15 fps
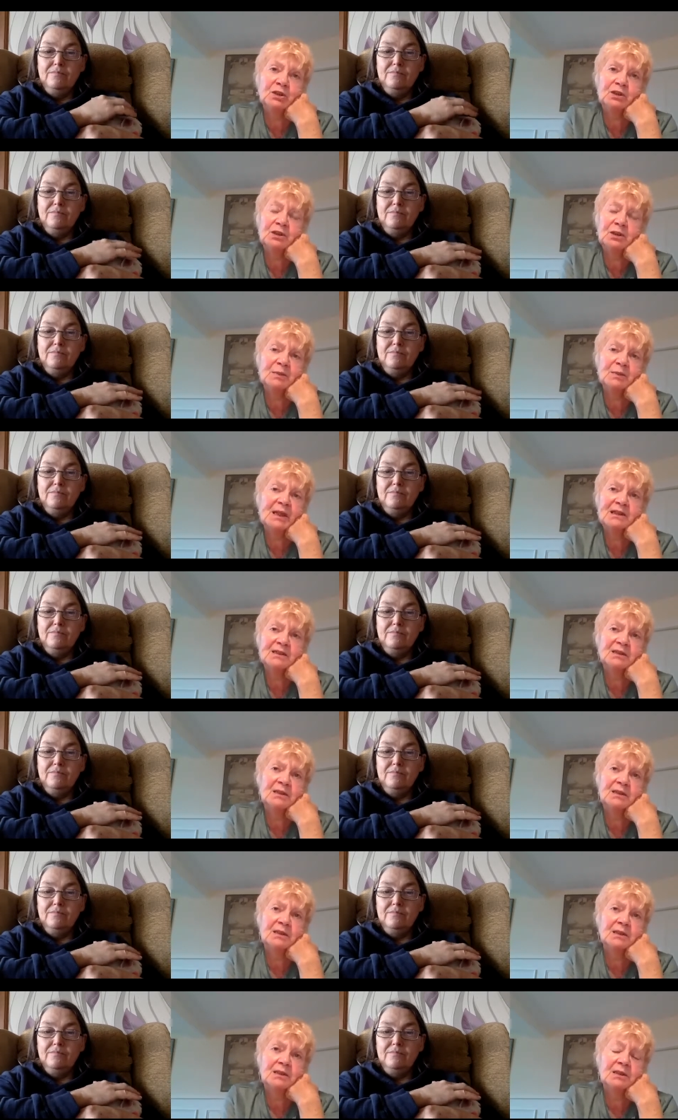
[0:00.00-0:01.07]
Speaker 1: sure Black
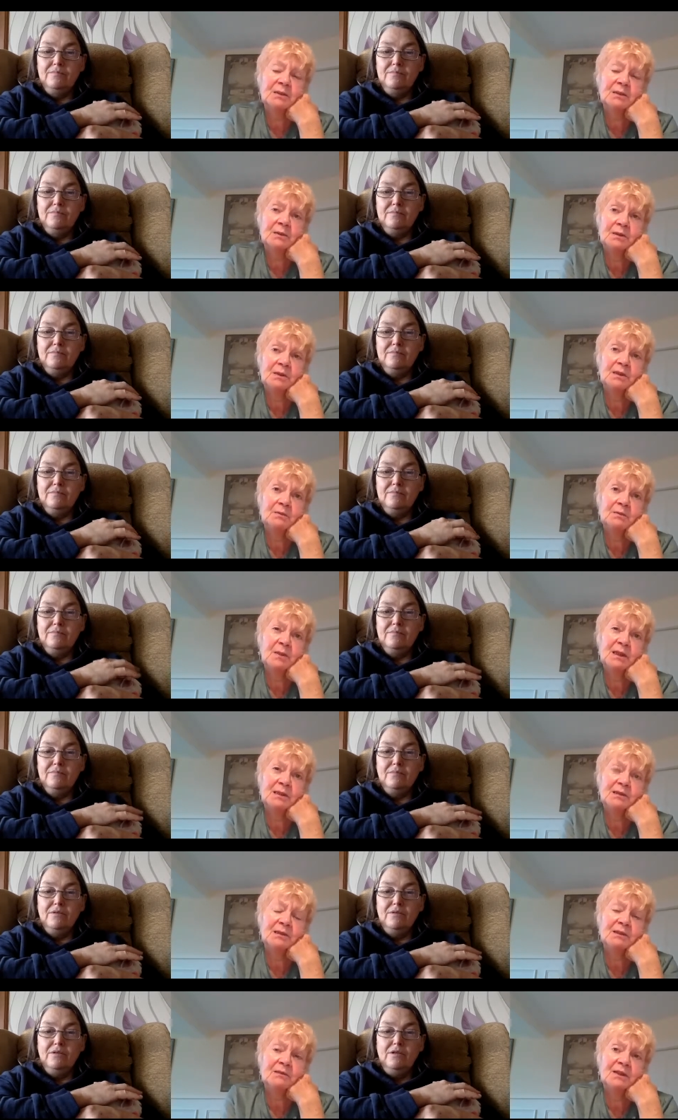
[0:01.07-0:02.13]
Duck and her, her
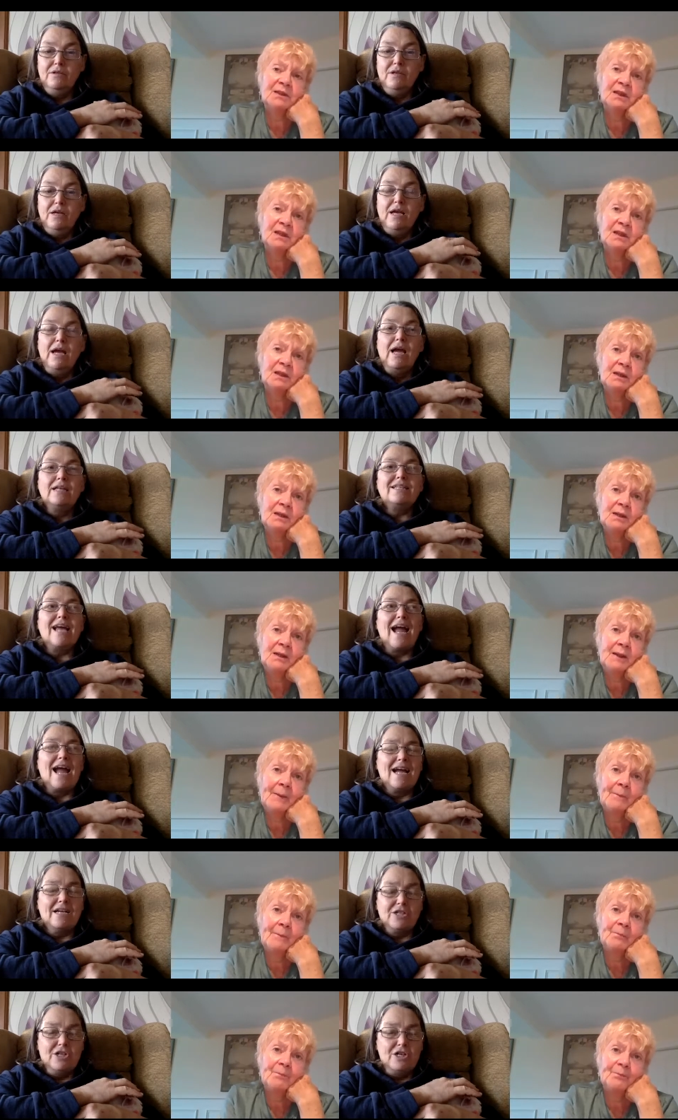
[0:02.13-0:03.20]
mates are in there.
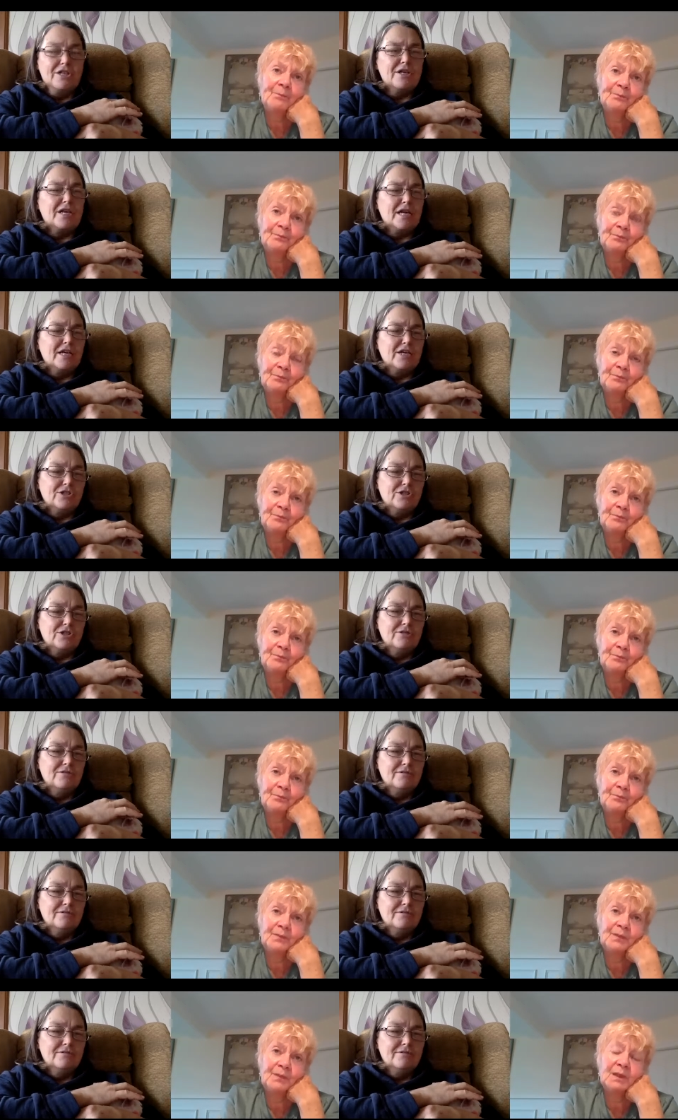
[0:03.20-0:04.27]
Actually, the geese.
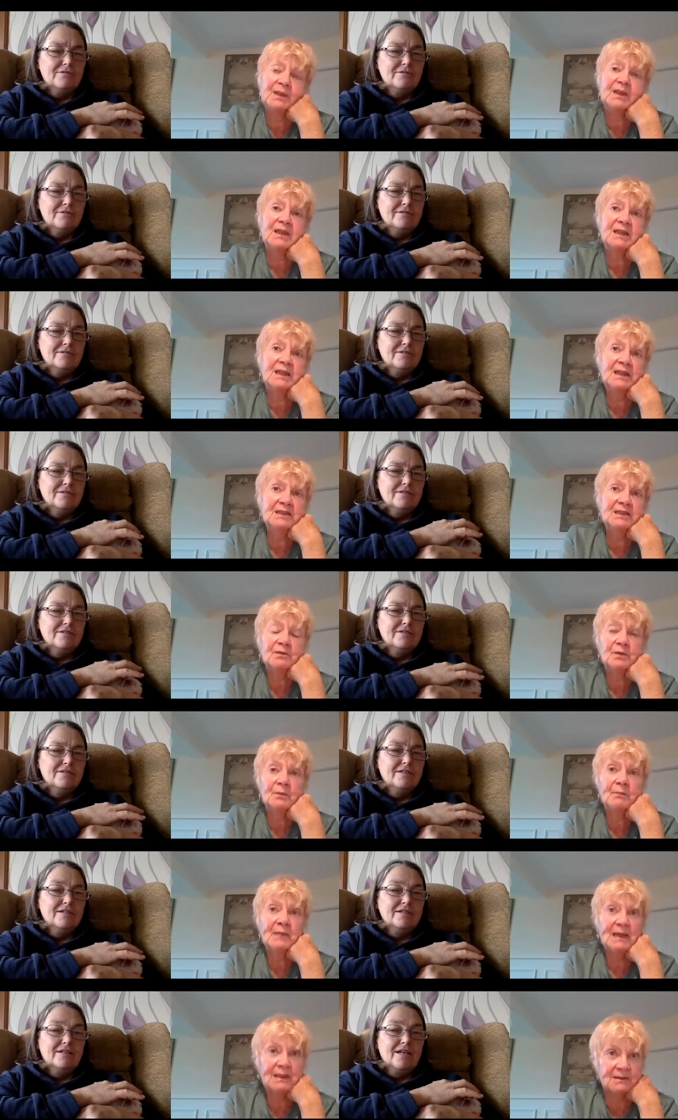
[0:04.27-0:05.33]
The geese are
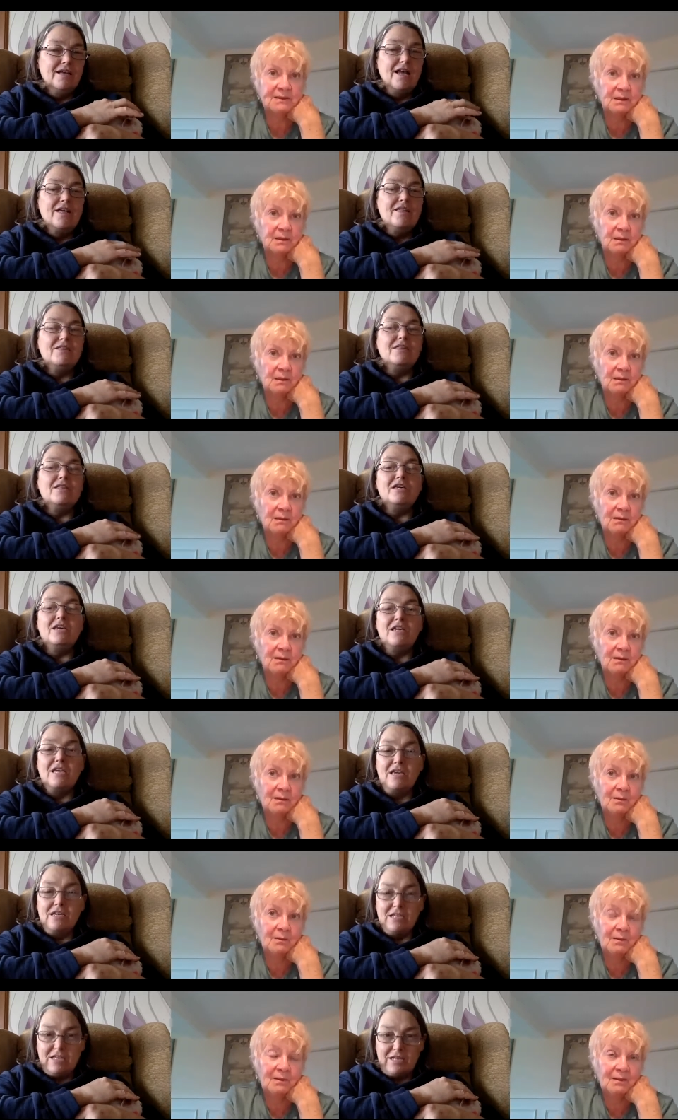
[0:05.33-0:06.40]
amazing.
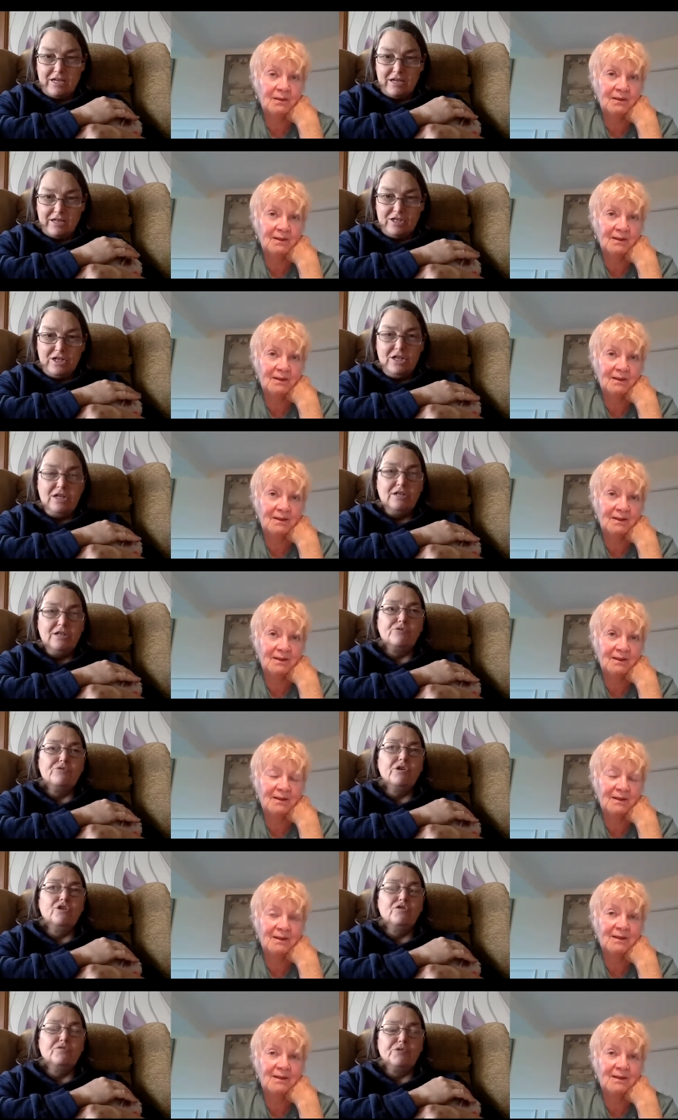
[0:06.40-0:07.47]
Speaker 2: geese actually do a
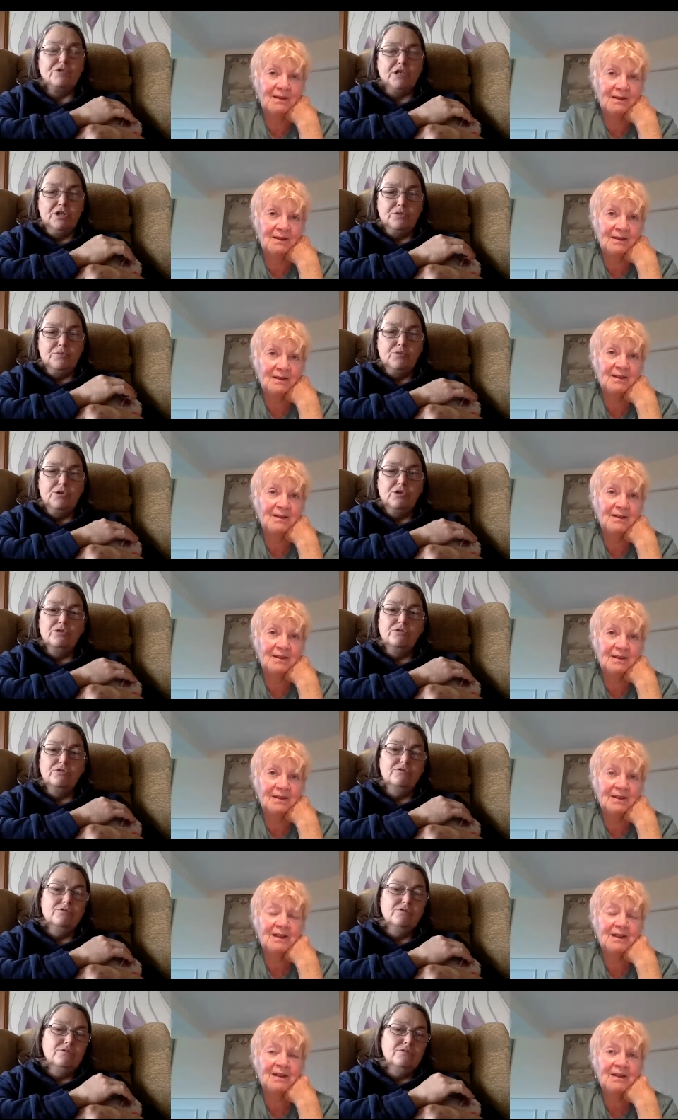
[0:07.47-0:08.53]
lot of protection work.
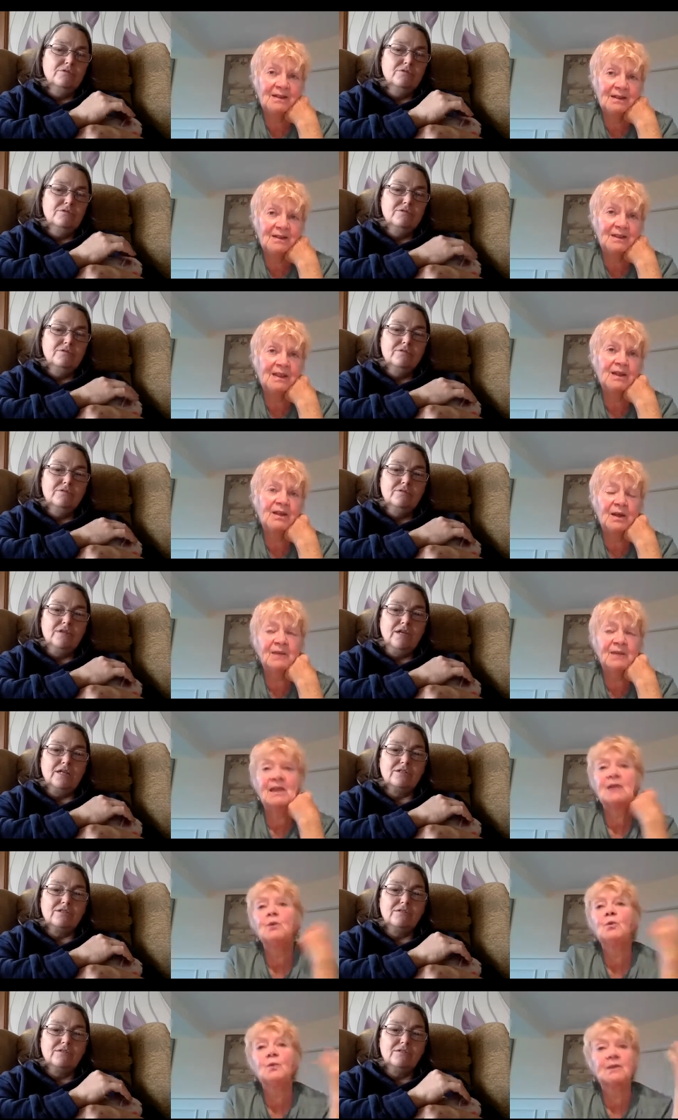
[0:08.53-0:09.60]
Speaker 1: Yeah, they, and
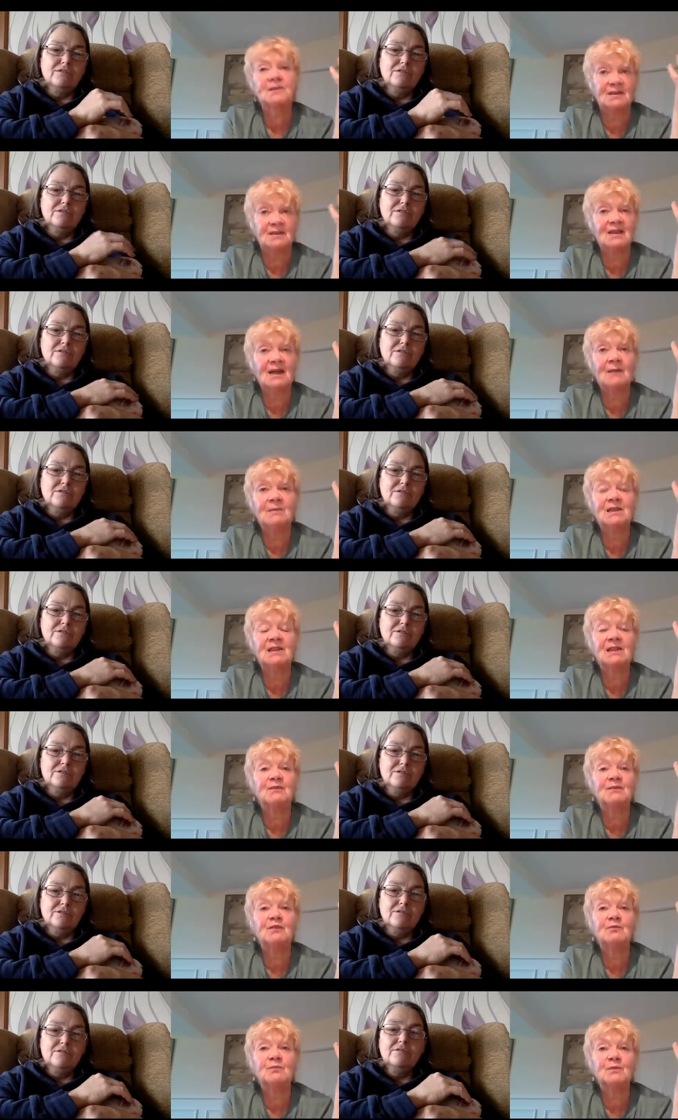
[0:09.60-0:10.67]
they always, I mean,
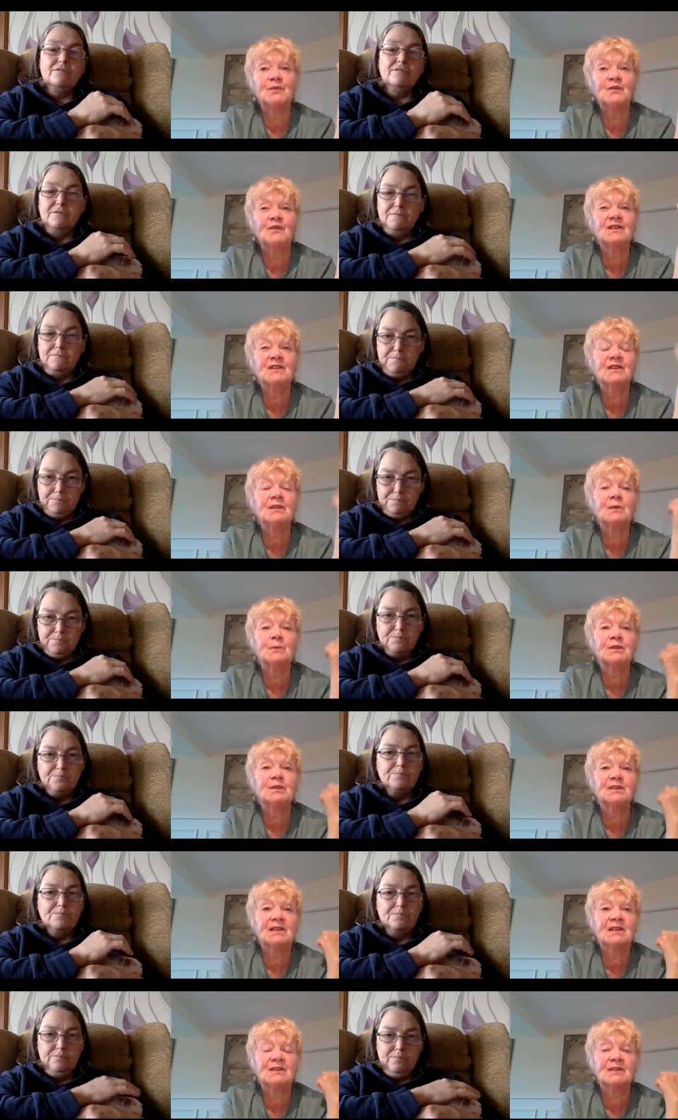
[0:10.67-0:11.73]
they've even been physical
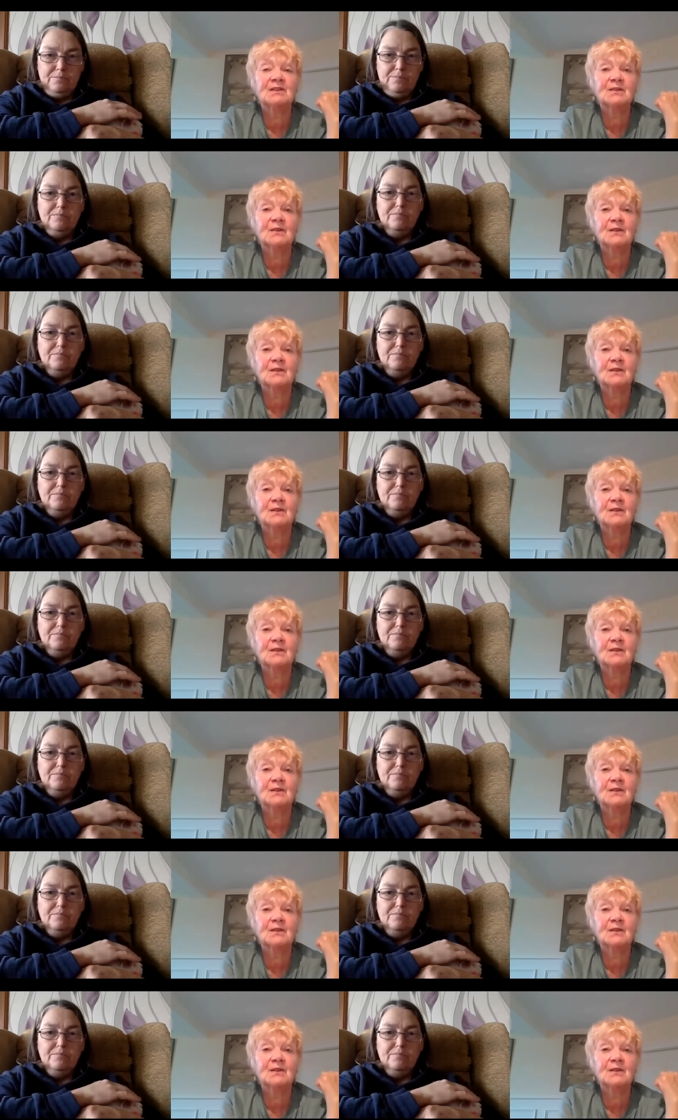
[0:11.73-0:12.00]
protectors